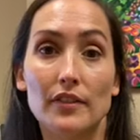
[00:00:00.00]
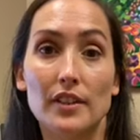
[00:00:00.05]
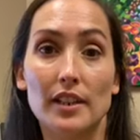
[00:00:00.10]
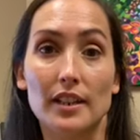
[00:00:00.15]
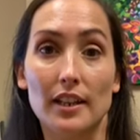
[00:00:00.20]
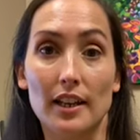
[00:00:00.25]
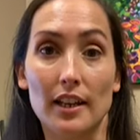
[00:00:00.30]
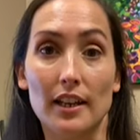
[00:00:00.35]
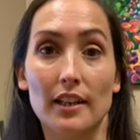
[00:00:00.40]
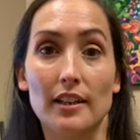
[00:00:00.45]
to
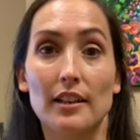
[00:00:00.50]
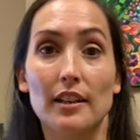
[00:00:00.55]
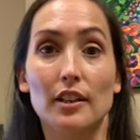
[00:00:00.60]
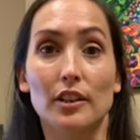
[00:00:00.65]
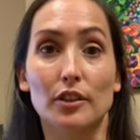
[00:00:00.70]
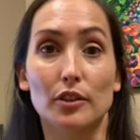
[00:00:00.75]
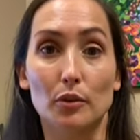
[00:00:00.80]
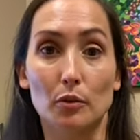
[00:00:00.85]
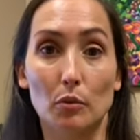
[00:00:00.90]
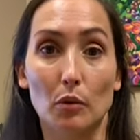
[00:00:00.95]
get
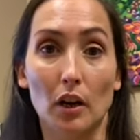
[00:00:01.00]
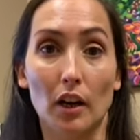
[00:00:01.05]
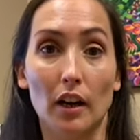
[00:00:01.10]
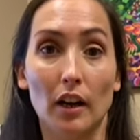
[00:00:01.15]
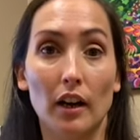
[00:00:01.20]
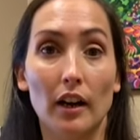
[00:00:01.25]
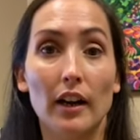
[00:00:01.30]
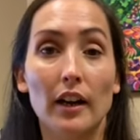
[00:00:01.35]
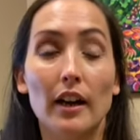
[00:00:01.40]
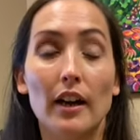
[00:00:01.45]

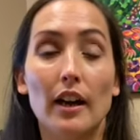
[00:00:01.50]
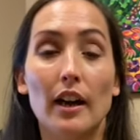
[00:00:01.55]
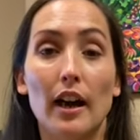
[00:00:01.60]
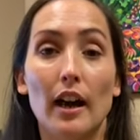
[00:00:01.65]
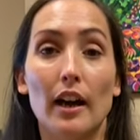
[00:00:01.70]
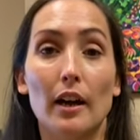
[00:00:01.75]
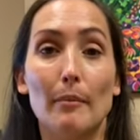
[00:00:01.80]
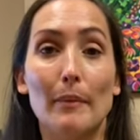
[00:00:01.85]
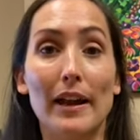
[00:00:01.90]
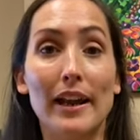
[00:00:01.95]
your
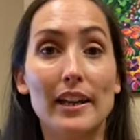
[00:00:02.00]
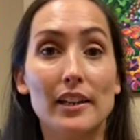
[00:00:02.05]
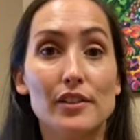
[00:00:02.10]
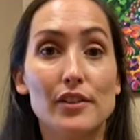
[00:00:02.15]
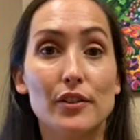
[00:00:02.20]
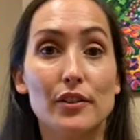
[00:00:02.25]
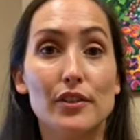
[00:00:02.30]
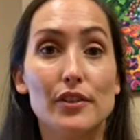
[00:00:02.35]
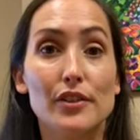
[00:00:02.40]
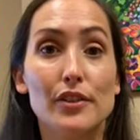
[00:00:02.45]

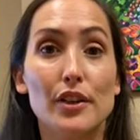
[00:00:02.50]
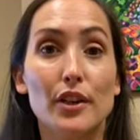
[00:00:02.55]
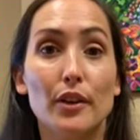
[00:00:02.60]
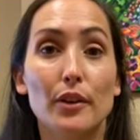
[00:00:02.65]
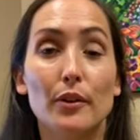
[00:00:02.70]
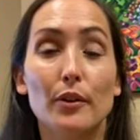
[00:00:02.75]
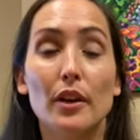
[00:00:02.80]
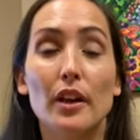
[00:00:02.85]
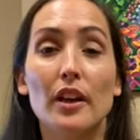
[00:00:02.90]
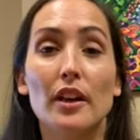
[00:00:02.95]
answers to